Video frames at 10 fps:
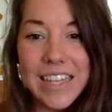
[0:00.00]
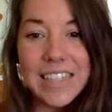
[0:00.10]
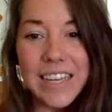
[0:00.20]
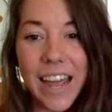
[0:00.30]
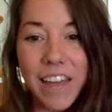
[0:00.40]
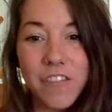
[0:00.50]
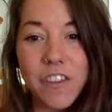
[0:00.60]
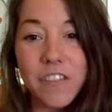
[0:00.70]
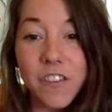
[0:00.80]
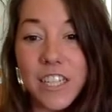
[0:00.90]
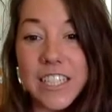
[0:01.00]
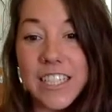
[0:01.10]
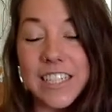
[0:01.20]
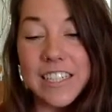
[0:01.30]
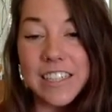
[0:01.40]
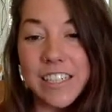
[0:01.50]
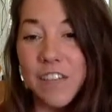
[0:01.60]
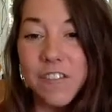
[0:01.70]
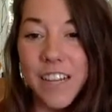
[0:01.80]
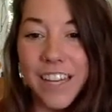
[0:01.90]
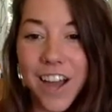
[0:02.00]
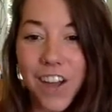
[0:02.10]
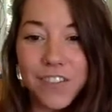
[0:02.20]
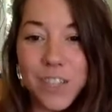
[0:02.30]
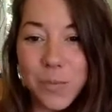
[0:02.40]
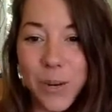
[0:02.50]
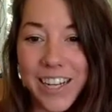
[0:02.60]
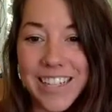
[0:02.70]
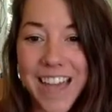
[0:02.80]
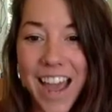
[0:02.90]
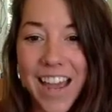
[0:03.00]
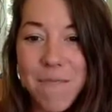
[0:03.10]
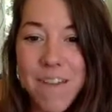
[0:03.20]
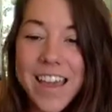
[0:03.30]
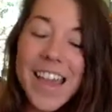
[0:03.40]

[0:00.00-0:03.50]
tonight for the first evening of springtime.